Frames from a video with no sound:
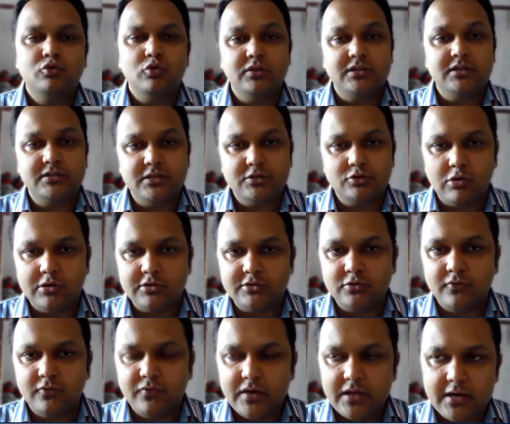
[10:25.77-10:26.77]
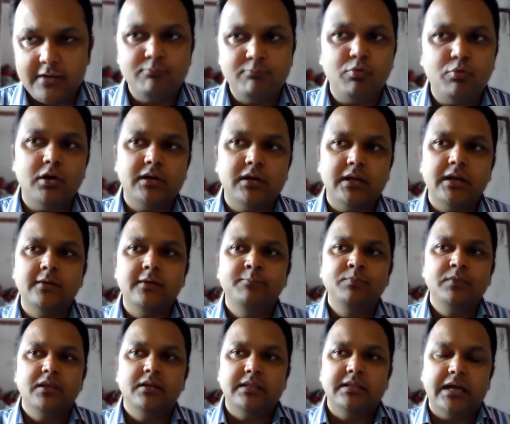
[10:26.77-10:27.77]
So this is also very important
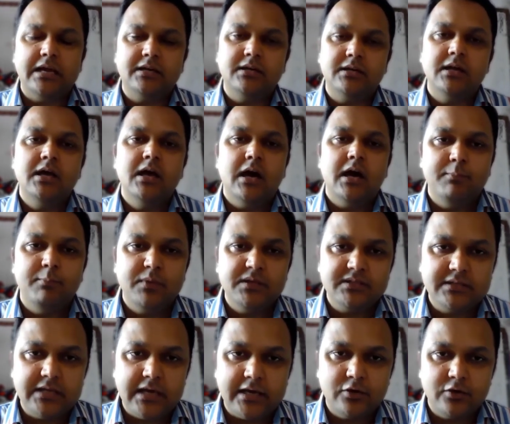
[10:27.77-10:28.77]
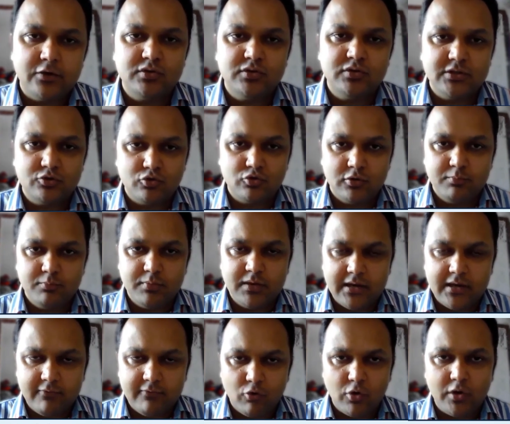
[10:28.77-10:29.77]
that a misdiagnosis should
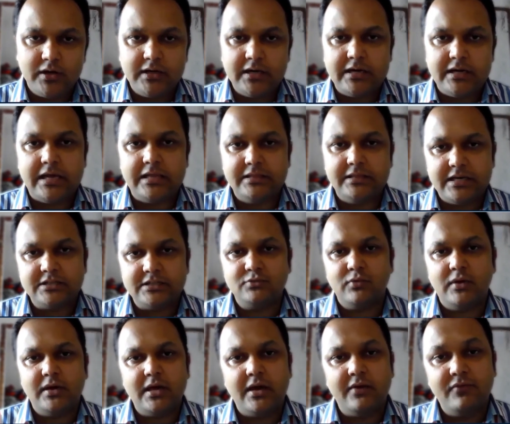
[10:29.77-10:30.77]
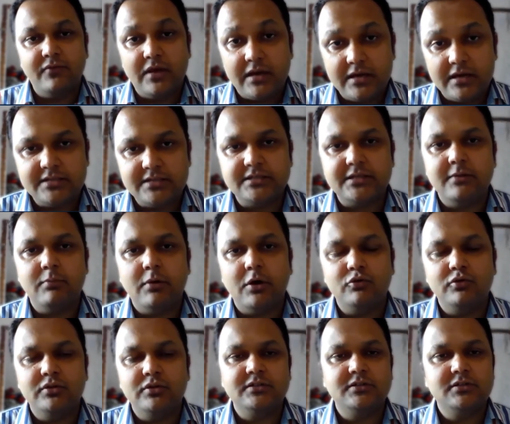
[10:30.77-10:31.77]
be avoided, and that's why awareness
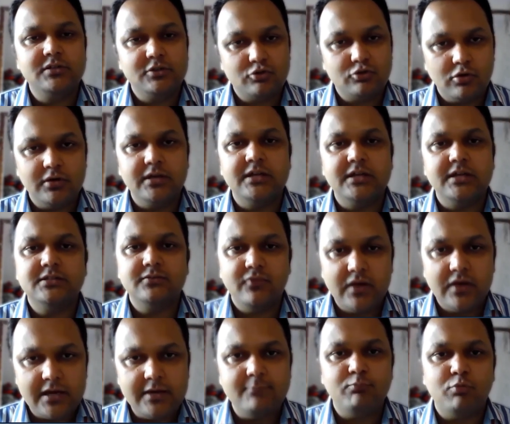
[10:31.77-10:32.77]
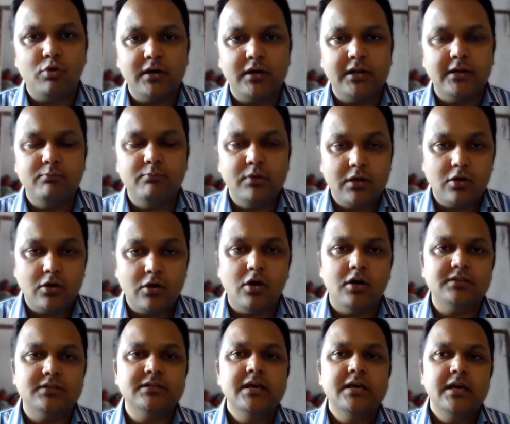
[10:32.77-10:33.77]
about this disorder is very important,
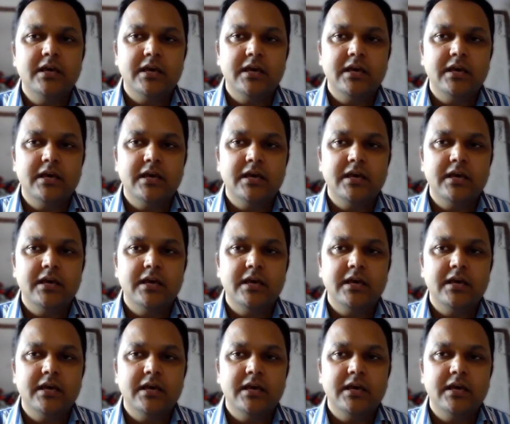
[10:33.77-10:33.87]
because